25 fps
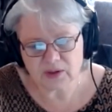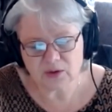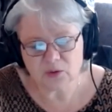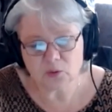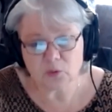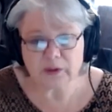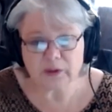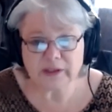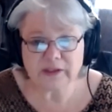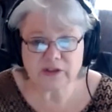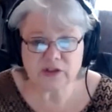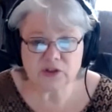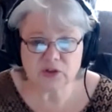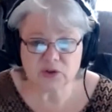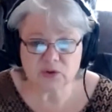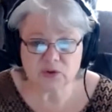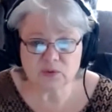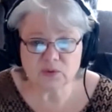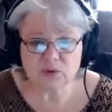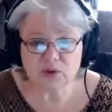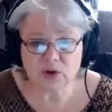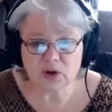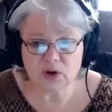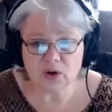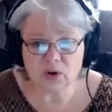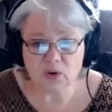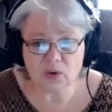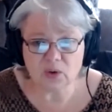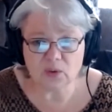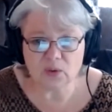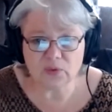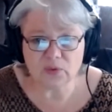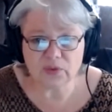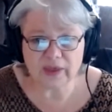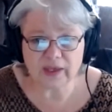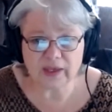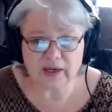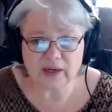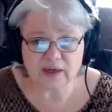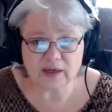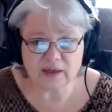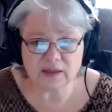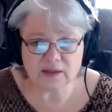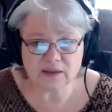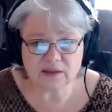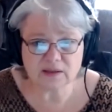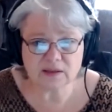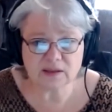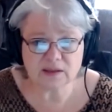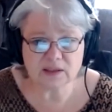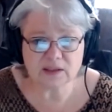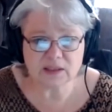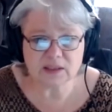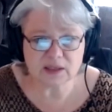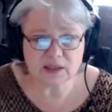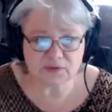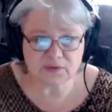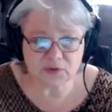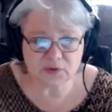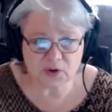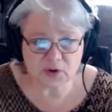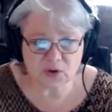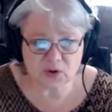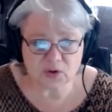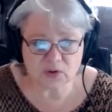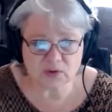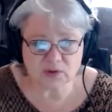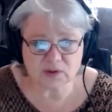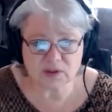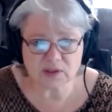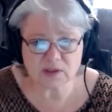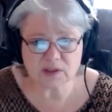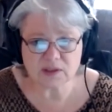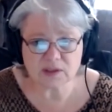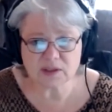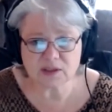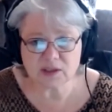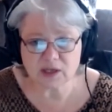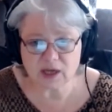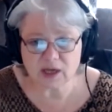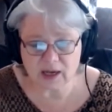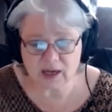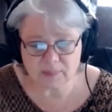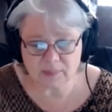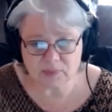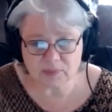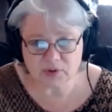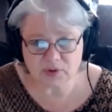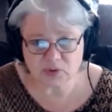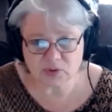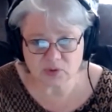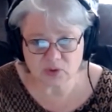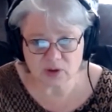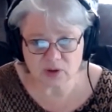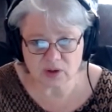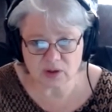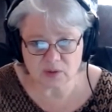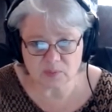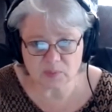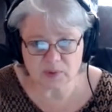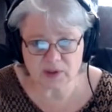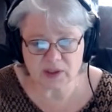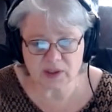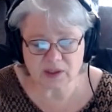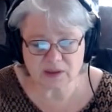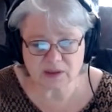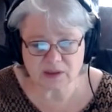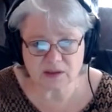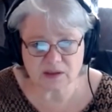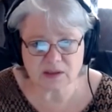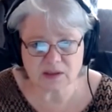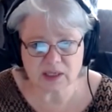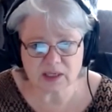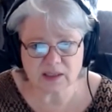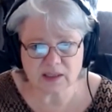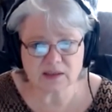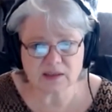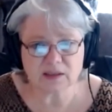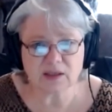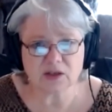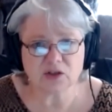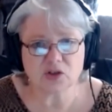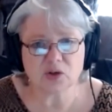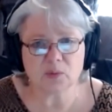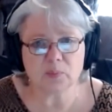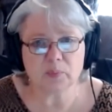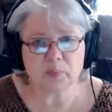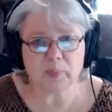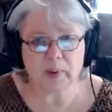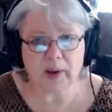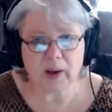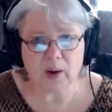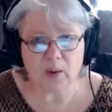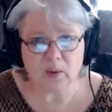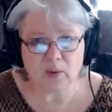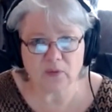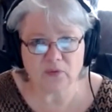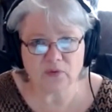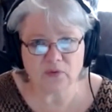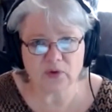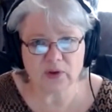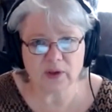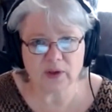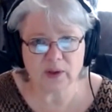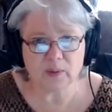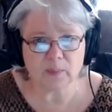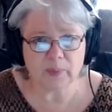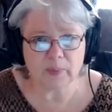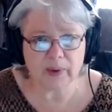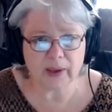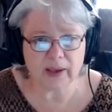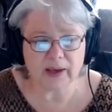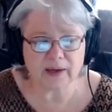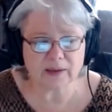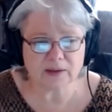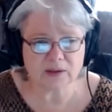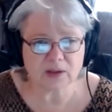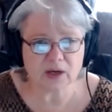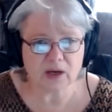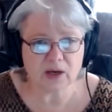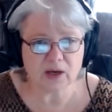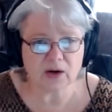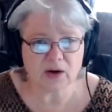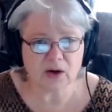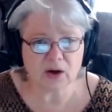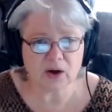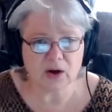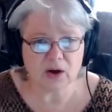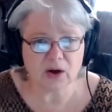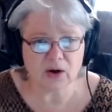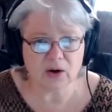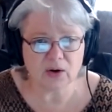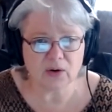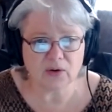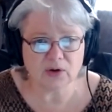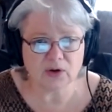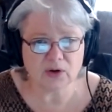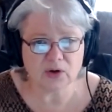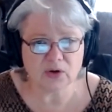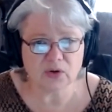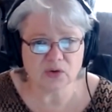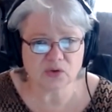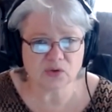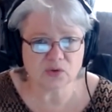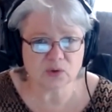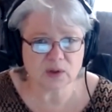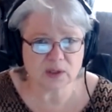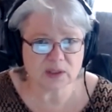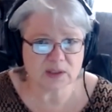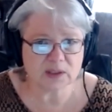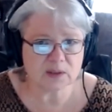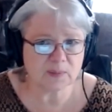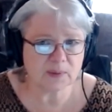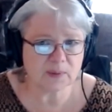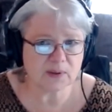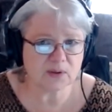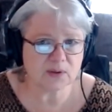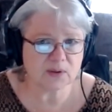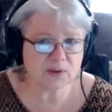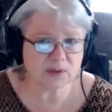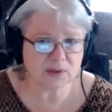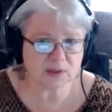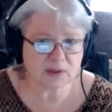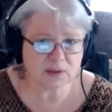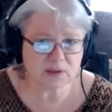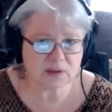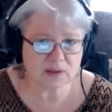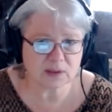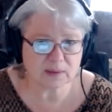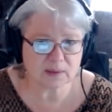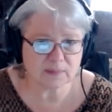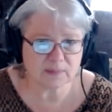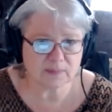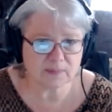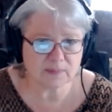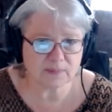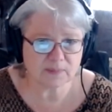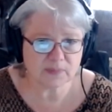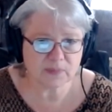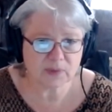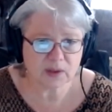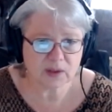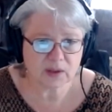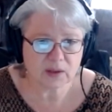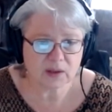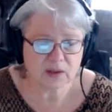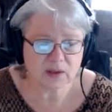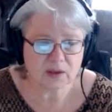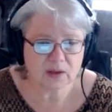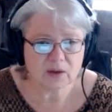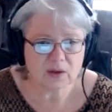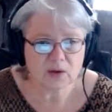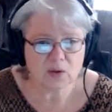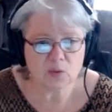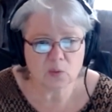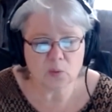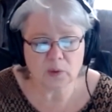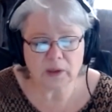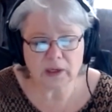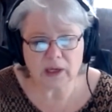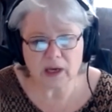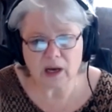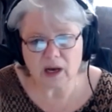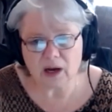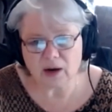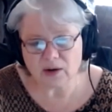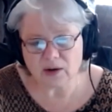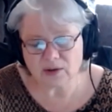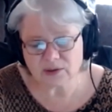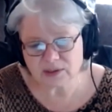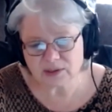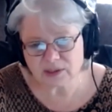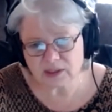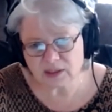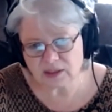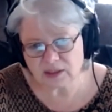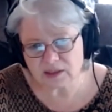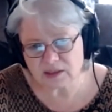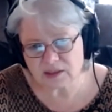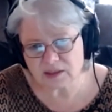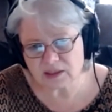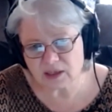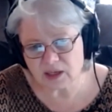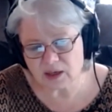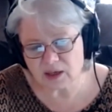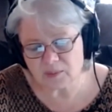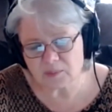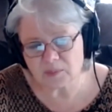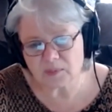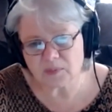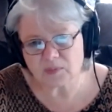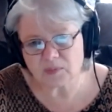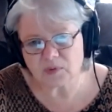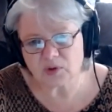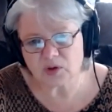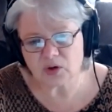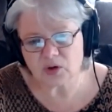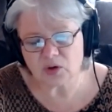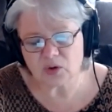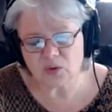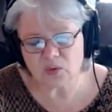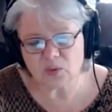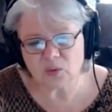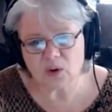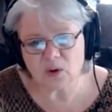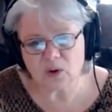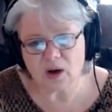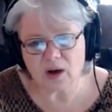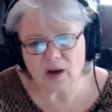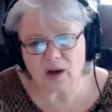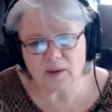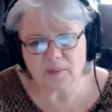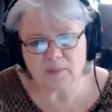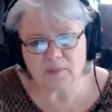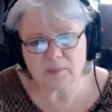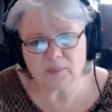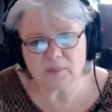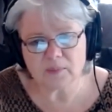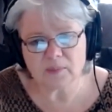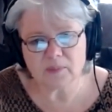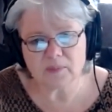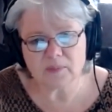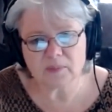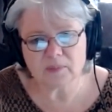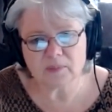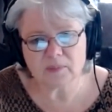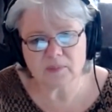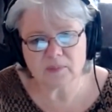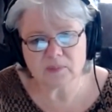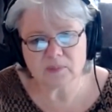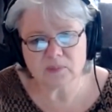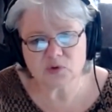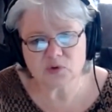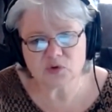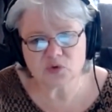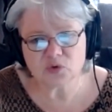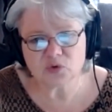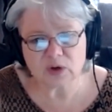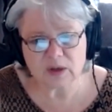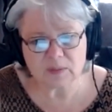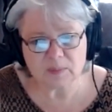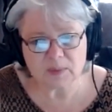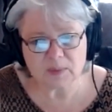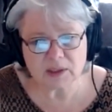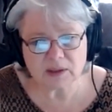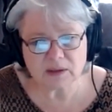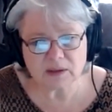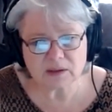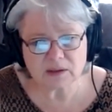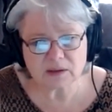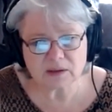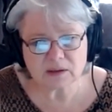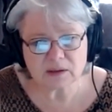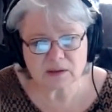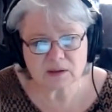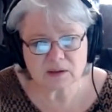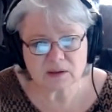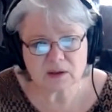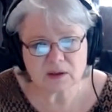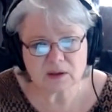We do know that it is difficult to stop the drug because it has such a powerful impact on our neurotransmitter system. We are seeing some new treatments.